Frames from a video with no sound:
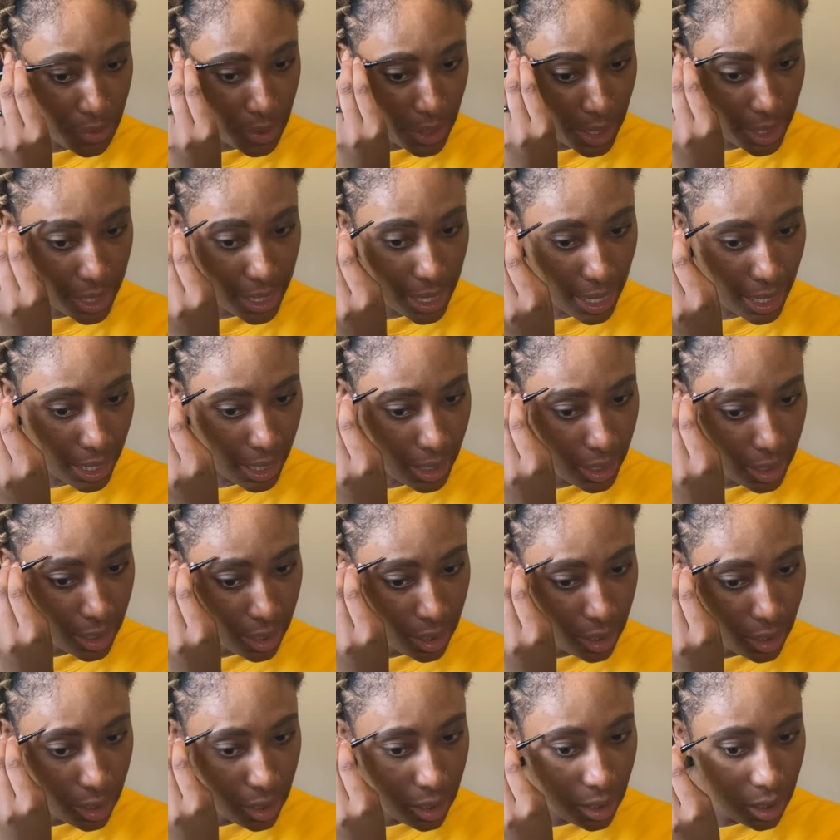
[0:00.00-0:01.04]
It can
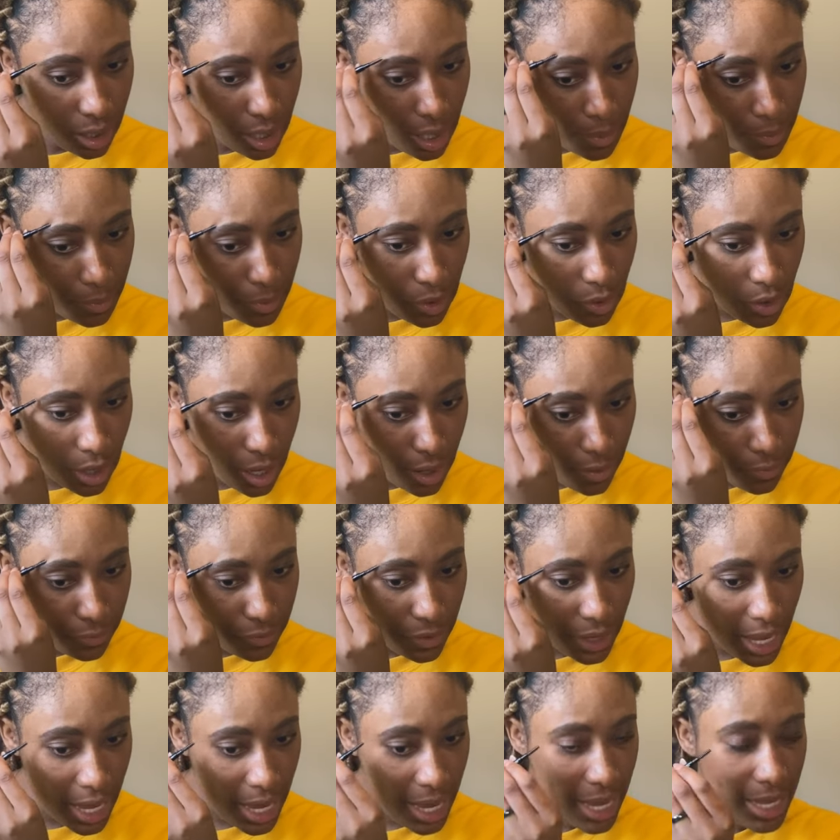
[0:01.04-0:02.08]
come off
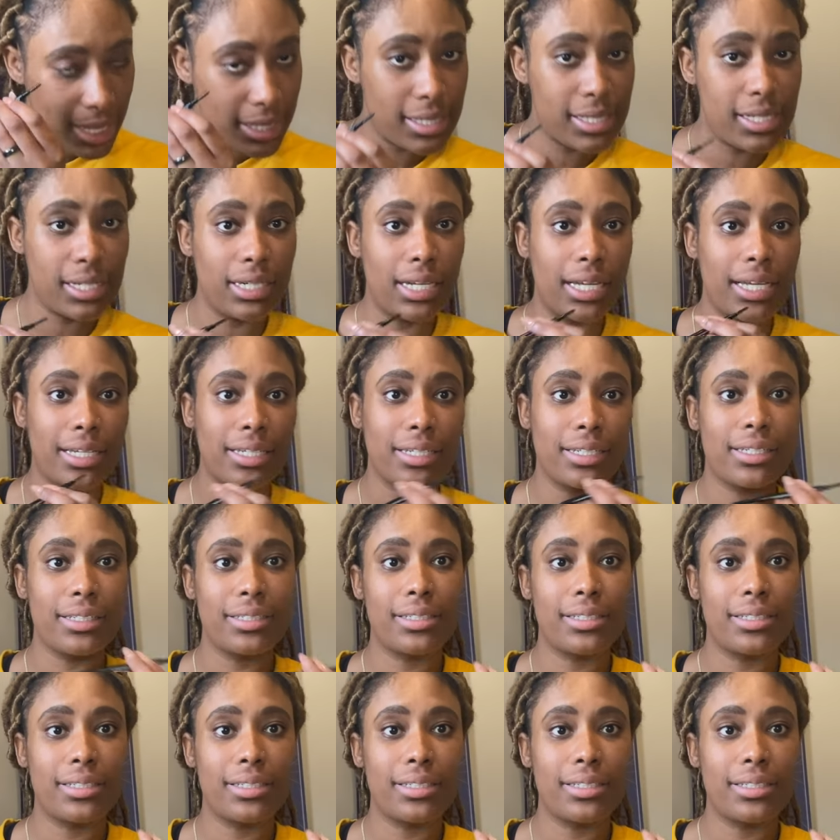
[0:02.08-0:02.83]
as like